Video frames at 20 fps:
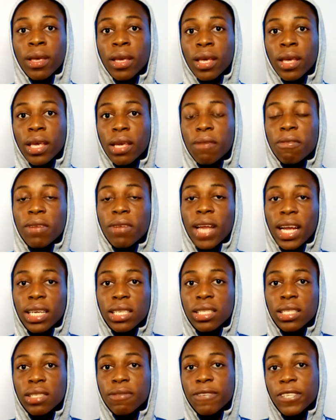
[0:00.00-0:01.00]
if you like
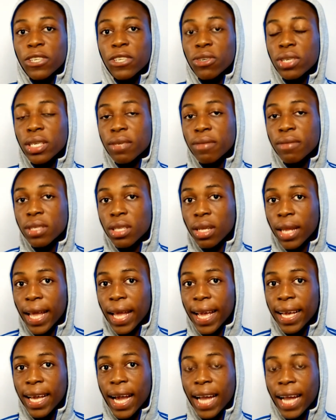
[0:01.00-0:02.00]
this video, give it a like,